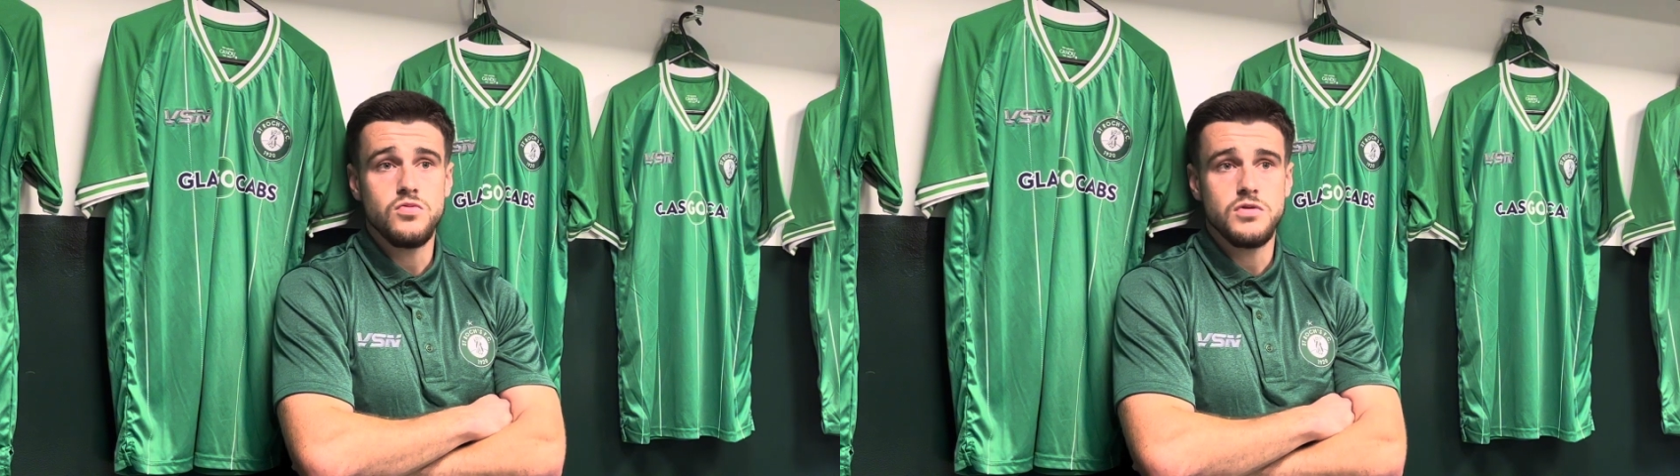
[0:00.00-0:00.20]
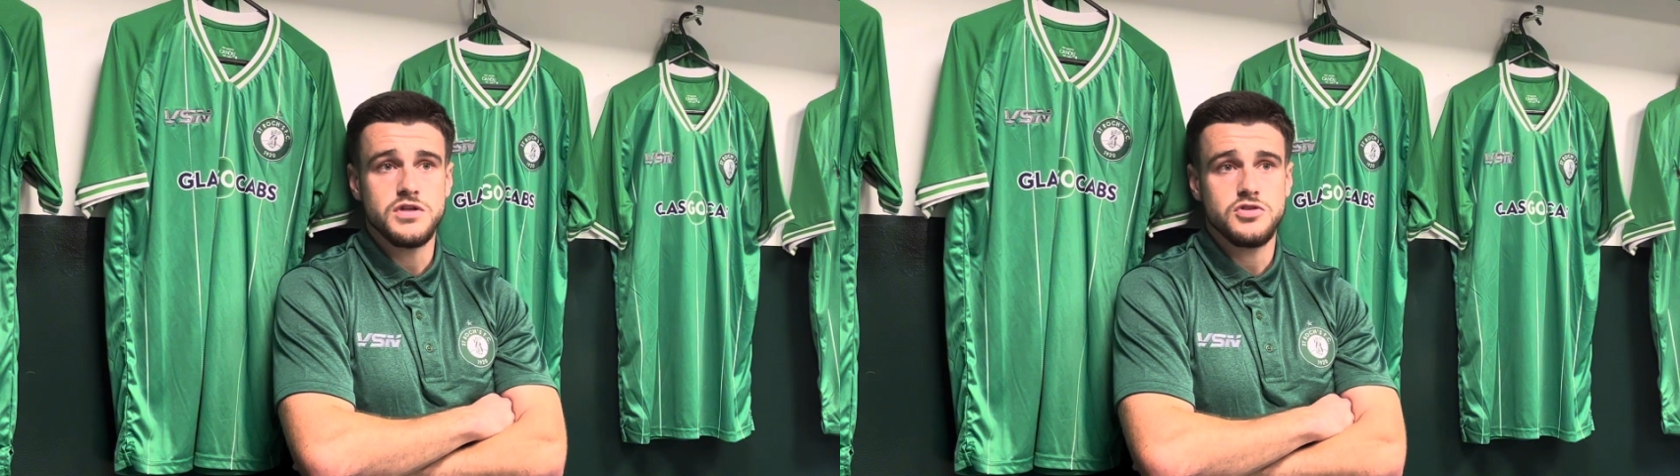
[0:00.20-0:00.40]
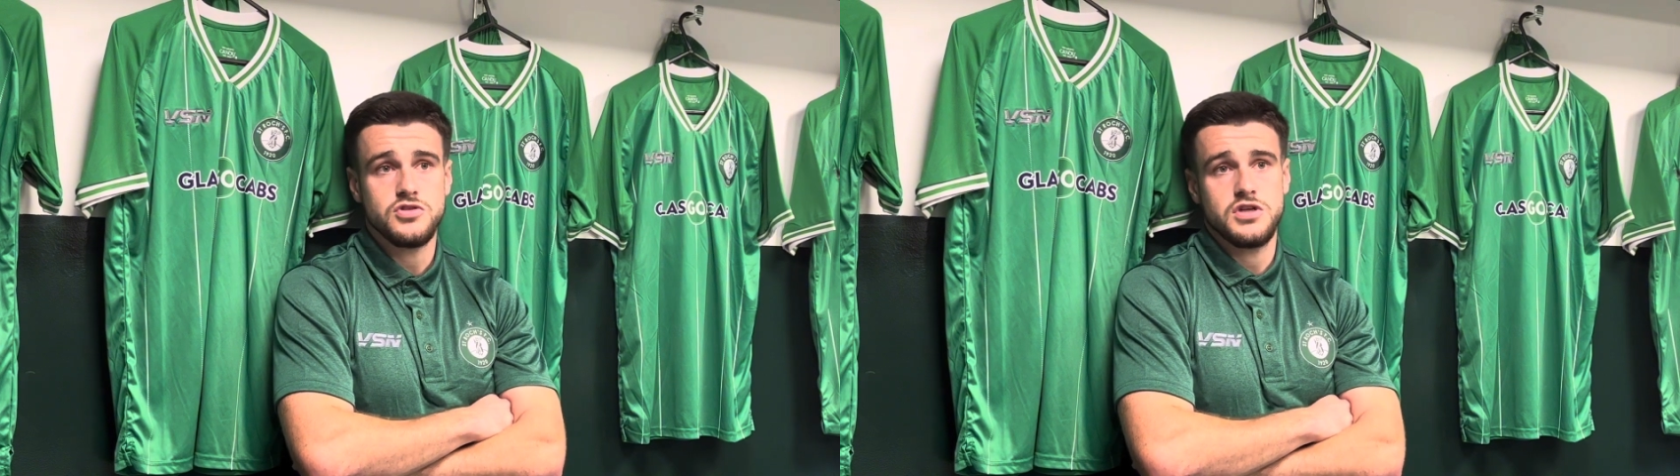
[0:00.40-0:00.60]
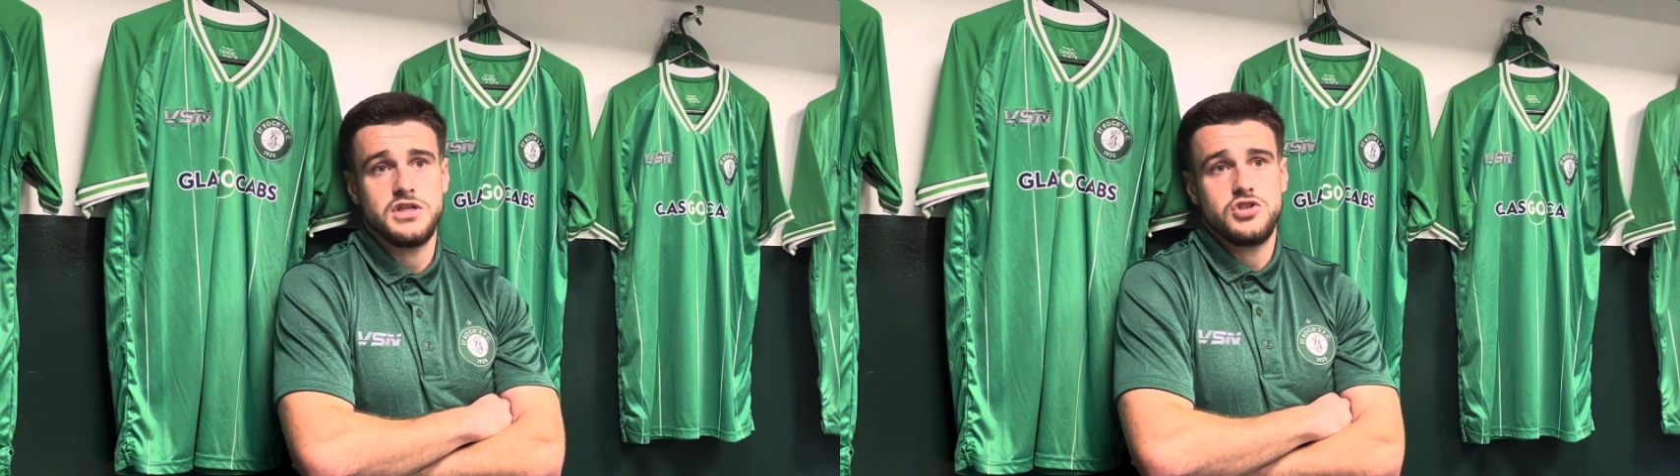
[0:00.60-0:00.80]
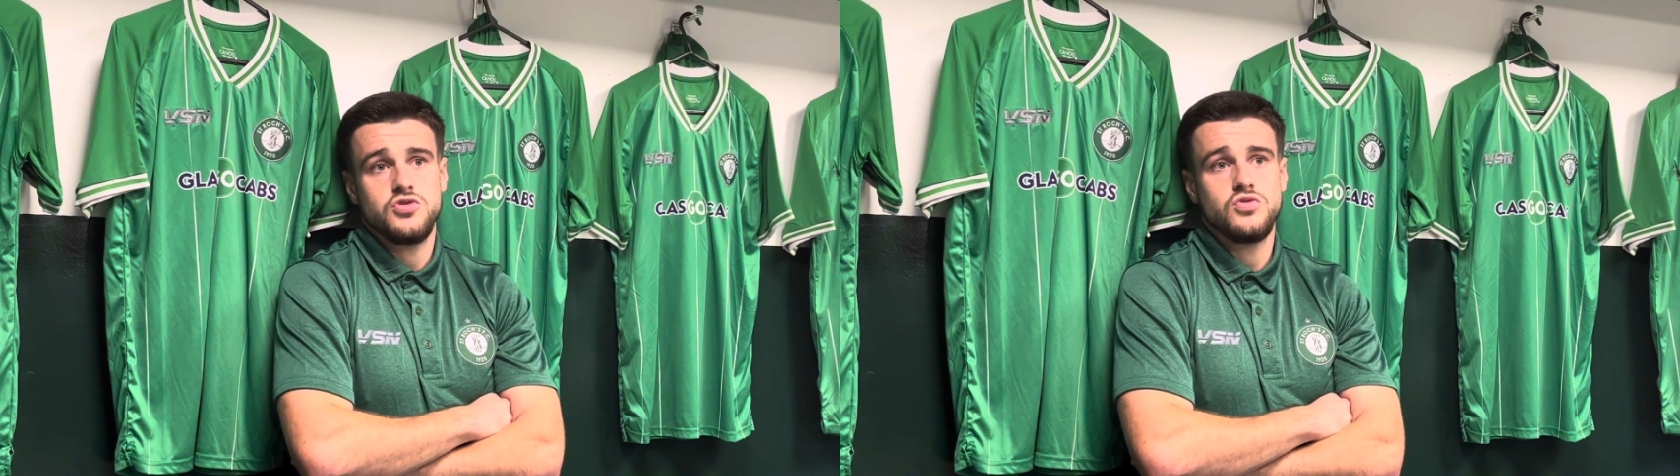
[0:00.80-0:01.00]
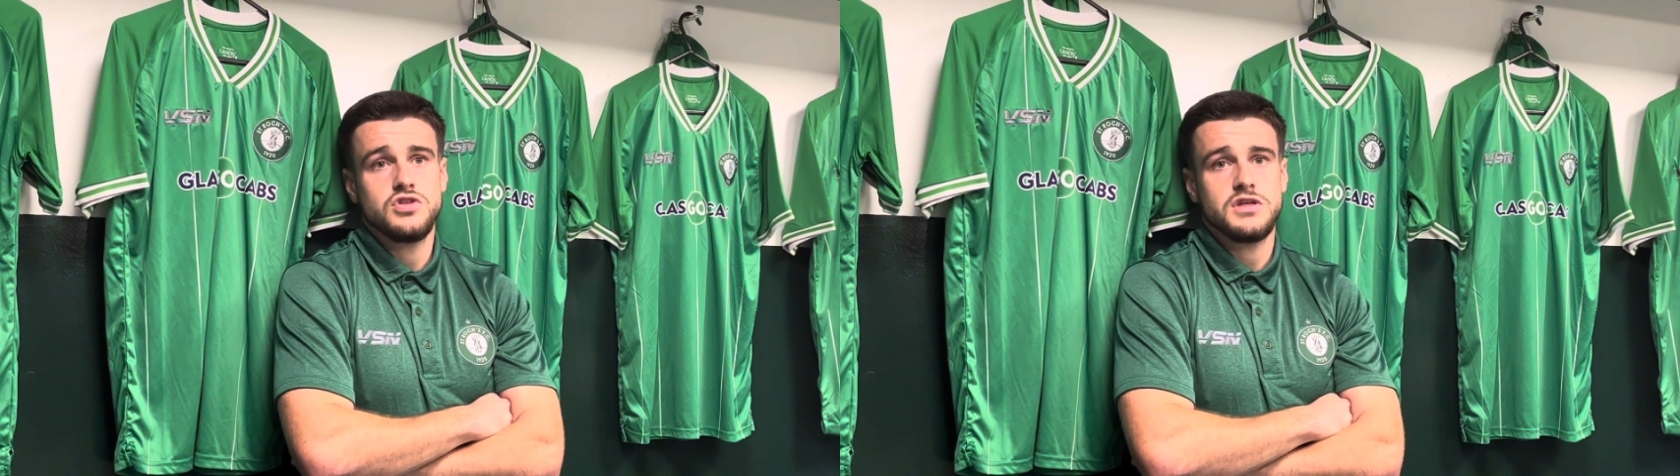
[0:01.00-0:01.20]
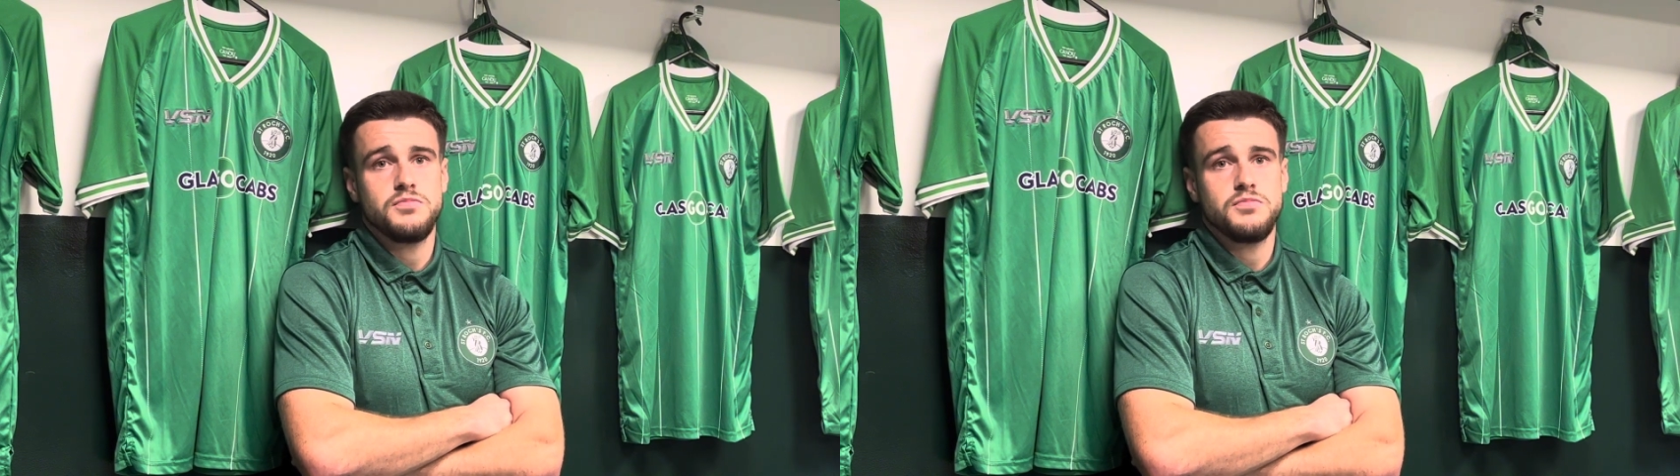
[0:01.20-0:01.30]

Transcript: it shows, like,